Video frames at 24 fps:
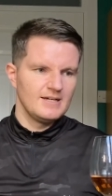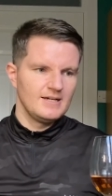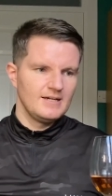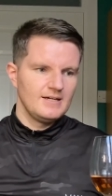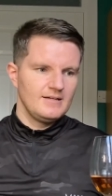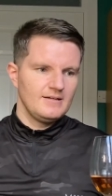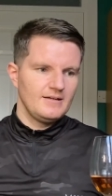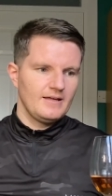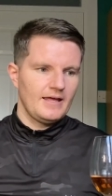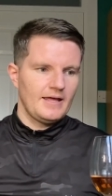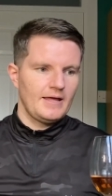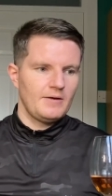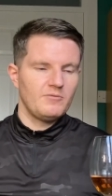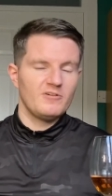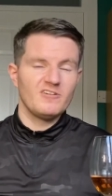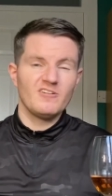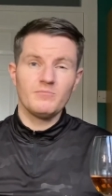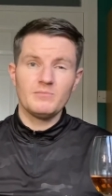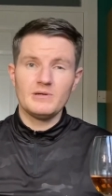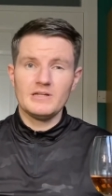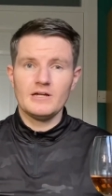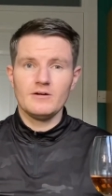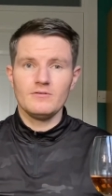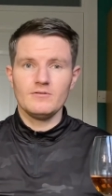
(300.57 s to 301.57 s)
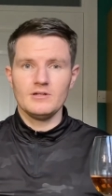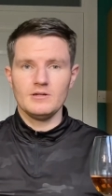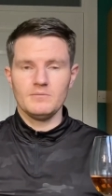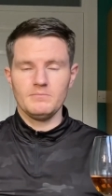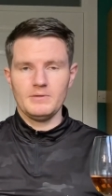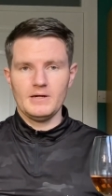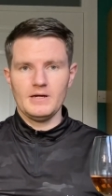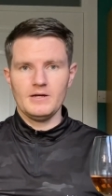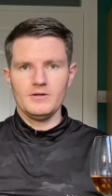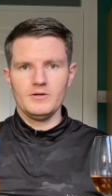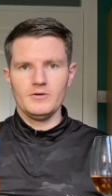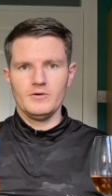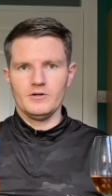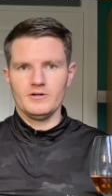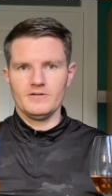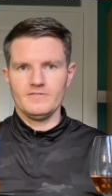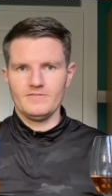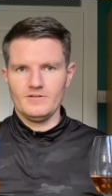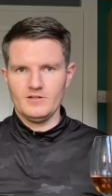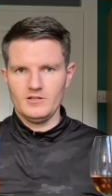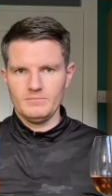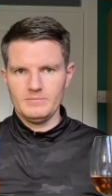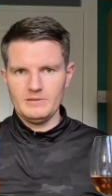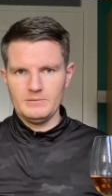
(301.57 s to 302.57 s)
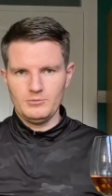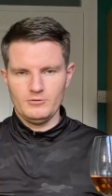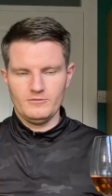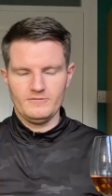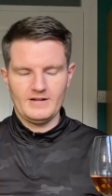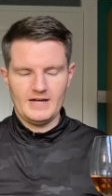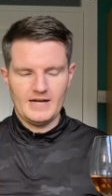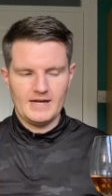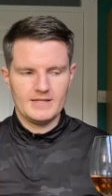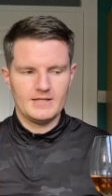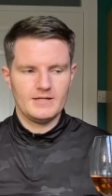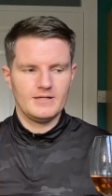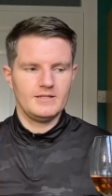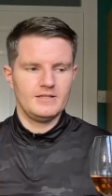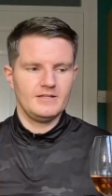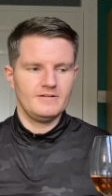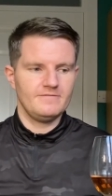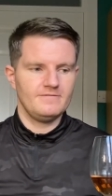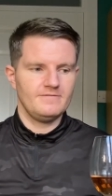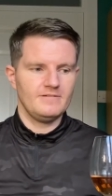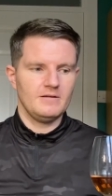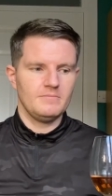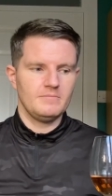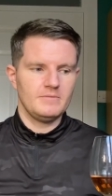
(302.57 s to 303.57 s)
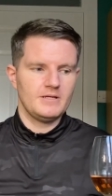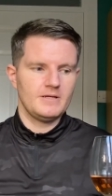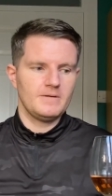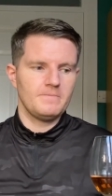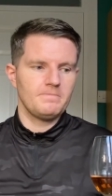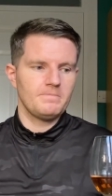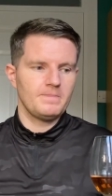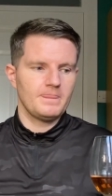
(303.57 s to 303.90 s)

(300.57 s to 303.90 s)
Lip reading: when I've been out and about, or if other people have had it, they've let me